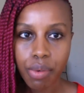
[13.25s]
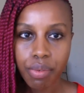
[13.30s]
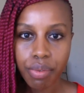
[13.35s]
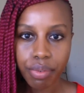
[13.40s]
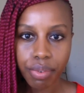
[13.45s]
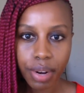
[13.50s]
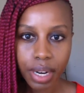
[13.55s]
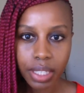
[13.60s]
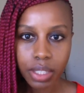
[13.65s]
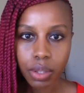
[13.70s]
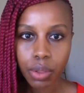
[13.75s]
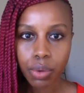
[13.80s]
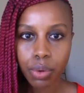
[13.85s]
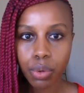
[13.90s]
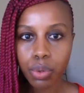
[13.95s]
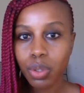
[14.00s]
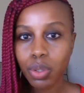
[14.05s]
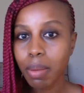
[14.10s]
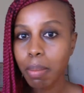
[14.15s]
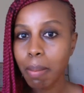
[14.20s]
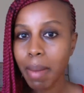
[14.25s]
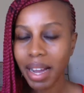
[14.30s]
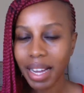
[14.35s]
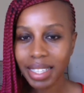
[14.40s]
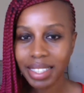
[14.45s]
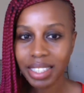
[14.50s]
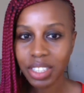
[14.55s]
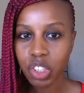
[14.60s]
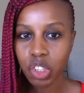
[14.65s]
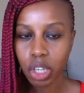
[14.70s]
right through to the
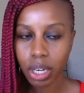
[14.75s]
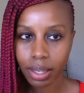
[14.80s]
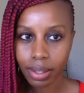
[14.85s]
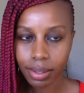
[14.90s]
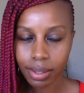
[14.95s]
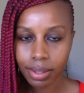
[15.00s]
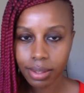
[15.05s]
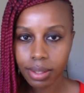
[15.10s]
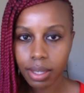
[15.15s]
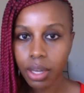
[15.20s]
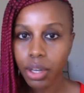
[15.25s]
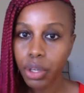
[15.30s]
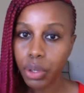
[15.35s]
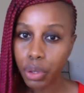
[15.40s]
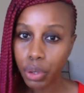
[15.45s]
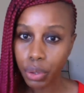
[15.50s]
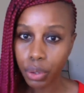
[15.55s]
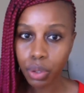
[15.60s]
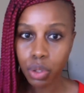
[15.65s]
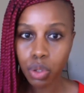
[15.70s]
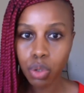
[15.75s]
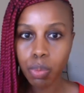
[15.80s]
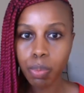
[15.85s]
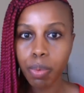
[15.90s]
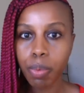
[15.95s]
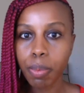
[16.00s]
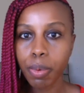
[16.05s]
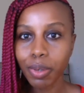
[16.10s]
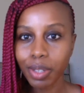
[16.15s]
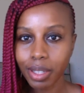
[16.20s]
marketing channels you use to
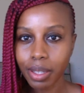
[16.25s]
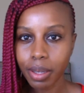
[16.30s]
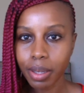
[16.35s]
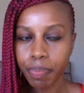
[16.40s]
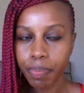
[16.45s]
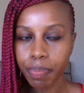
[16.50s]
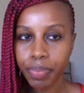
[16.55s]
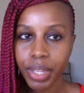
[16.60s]
promote them.